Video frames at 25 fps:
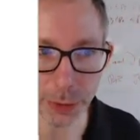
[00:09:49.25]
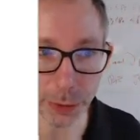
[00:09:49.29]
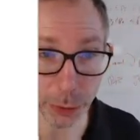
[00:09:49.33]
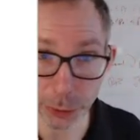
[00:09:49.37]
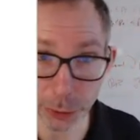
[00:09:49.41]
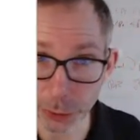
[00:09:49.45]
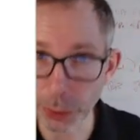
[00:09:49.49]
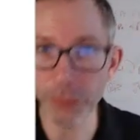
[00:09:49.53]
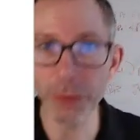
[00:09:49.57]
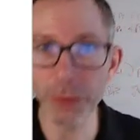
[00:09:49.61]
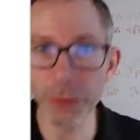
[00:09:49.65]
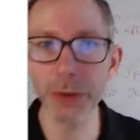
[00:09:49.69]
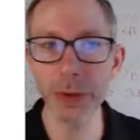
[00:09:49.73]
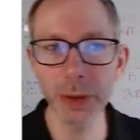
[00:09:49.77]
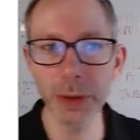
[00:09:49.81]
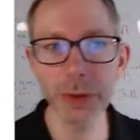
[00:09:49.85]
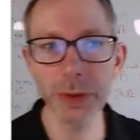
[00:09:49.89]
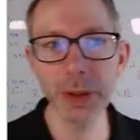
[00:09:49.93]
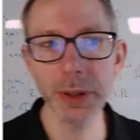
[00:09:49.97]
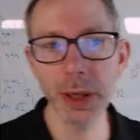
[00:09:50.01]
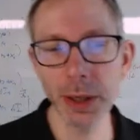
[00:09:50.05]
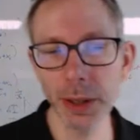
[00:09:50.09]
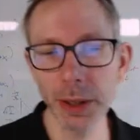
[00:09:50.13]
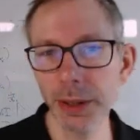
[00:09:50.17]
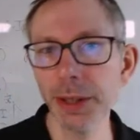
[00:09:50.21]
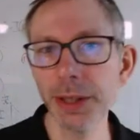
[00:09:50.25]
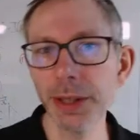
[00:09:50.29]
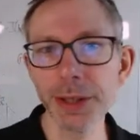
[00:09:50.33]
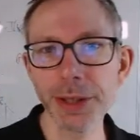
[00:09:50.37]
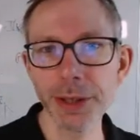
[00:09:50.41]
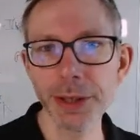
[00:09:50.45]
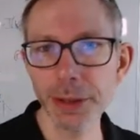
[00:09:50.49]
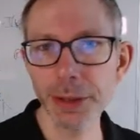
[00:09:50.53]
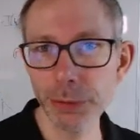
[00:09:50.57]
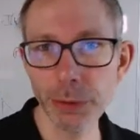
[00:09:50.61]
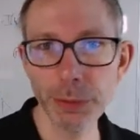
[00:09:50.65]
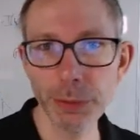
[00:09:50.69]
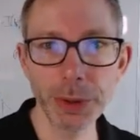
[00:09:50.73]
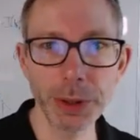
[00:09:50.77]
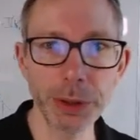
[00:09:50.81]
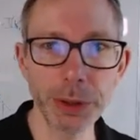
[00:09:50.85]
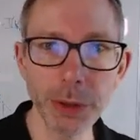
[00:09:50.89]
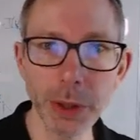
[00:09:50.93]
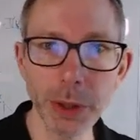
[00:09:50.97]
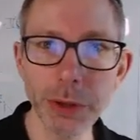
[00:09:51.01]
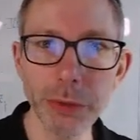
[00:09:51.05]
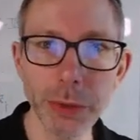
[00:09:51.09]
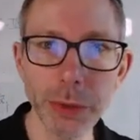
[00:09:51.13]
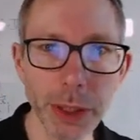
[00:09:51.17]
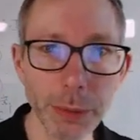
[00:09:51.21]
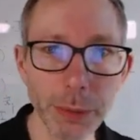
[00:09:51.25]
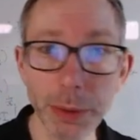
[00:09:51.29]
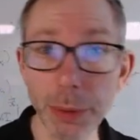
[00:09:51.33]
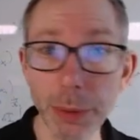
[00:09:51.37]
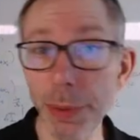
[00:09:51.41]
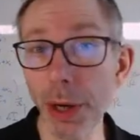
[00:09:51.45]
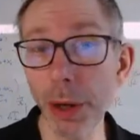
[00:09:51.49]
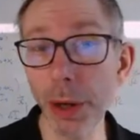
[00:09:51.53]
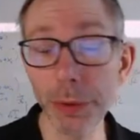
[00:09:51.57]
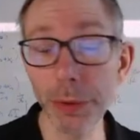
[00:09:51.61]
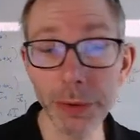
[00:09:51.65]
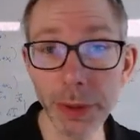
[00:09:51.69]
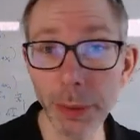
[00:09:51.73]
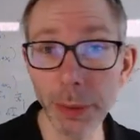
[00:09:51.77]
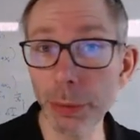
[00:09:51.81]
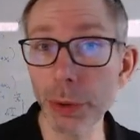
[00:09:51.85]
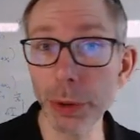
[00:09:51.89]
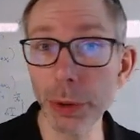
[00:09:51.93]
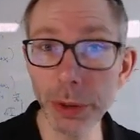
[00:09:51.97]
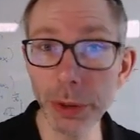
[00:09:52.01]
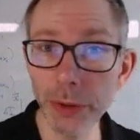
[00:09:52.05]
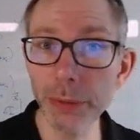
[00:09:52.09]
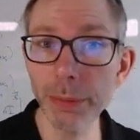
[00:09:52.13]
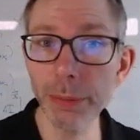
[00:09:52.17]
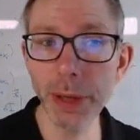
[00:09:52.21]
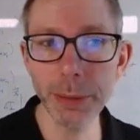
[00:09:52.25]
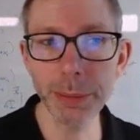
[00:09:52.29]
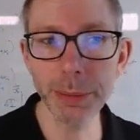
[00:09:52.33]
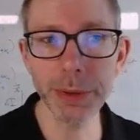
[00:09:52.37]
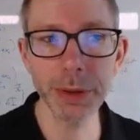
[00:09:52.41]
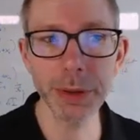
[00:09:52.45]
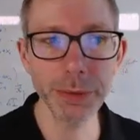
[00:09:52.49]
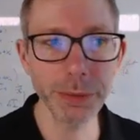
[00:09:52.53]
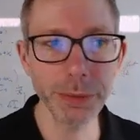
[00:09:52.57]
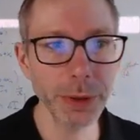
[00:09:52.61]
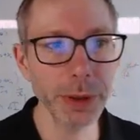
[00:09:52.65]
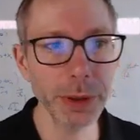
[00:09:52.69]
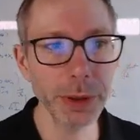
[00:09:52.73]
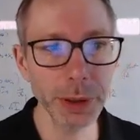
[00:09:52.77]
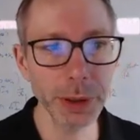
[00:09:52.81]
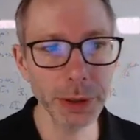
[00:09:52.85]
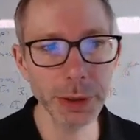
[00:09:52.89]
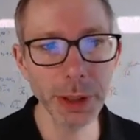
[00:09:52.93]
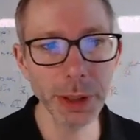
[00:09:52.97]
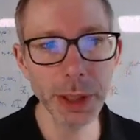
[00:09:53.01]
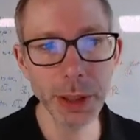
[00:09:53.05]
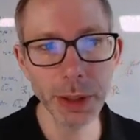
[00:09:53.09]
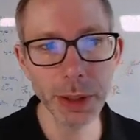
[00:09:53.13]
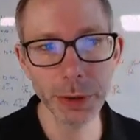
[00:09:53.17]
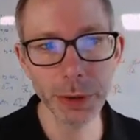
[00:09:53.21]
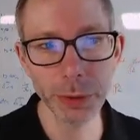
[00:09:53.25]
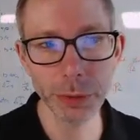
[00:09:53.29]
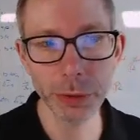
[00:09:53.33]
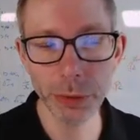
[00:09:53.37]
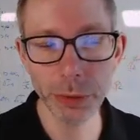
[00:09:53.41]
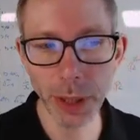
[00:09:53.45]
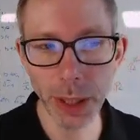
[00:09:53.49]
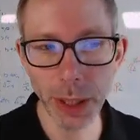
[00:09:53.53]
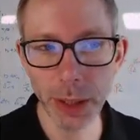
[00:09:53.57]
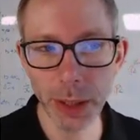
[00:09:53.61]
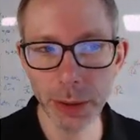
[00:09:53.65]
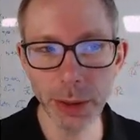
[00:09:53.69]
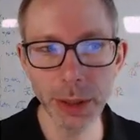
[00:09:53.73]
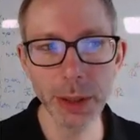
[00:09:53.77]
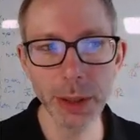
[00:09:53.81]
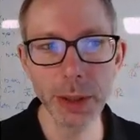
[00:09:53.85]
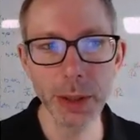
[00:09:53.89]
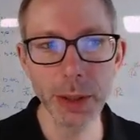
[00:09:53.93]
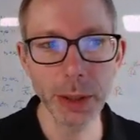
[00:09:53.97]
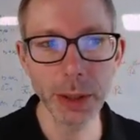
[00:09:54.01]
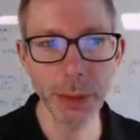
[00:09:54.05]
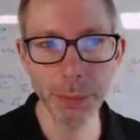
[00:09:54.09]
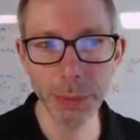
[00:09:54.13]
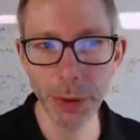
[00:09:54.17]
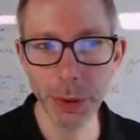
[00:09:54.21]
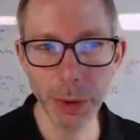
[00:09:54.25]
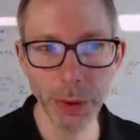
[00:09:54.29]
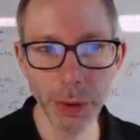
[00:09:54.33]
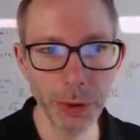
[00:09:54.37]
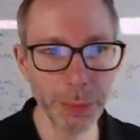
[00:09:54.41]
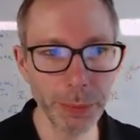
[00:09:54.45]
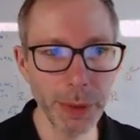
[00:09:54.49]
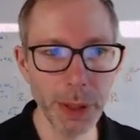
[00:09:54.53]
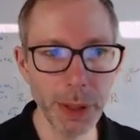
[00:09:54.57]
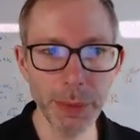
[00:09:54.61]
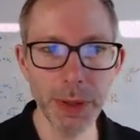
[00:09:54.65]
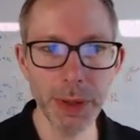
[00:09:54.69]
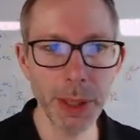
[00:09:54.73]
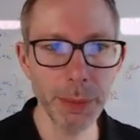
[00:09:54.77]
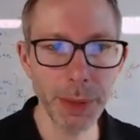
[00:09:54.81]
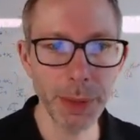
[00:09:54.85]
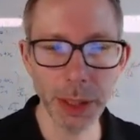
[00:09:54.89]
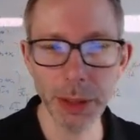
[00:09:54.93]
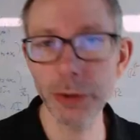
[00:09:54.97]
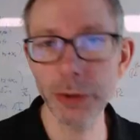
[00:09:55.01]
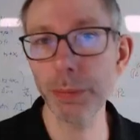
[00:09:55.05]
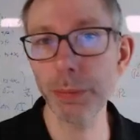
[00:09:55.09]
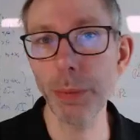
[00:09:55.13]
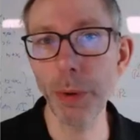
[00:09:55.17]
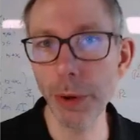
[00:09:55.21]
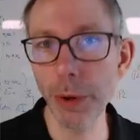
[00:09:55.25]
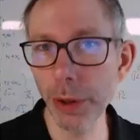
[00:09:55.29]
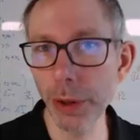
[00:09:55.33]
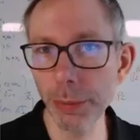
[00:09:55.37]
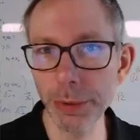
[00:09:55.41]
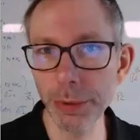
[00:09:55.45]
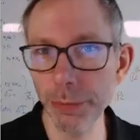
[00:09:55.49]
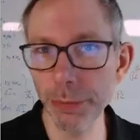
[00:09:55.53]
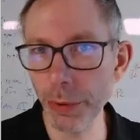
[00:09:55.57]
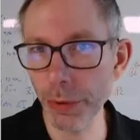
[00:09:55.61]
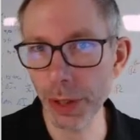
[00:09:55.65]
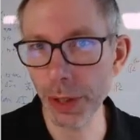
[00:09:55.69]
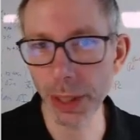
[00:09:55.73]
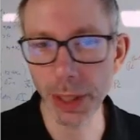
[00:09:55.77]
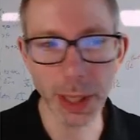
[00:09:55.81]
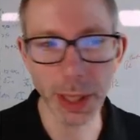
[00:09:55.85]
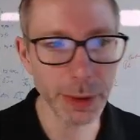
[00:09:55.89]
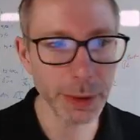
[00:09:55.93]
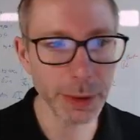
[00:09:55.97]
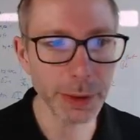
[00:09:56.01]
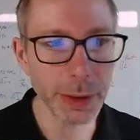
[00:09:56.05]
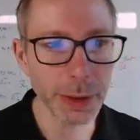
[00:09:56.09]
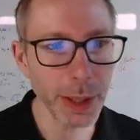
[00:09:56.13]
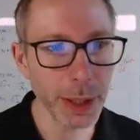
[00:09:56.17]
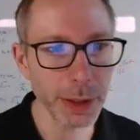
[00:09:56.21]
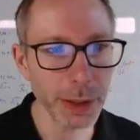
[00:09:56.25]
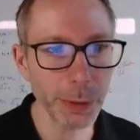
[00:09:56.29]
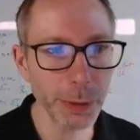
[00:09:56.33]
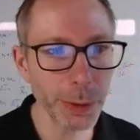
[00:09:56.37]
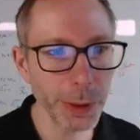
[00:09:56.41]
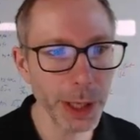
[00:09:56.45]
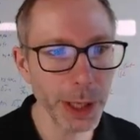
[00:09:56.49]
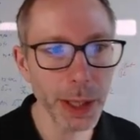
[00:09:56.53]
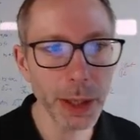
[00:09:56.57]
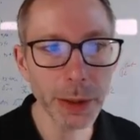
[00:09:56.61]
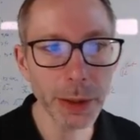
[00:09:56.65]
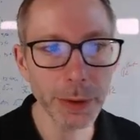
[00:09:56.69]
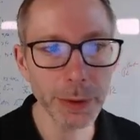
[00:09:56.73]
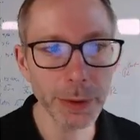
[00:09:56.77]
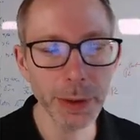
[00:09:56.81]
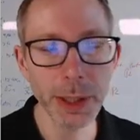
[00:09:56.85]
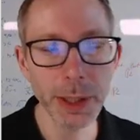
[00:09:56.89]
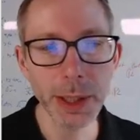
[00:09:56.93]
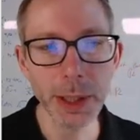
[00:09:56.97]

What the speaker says: So services are typically not tradable, but also some goods might be difficult to trade because maybe they might spoil before they get anywhere else.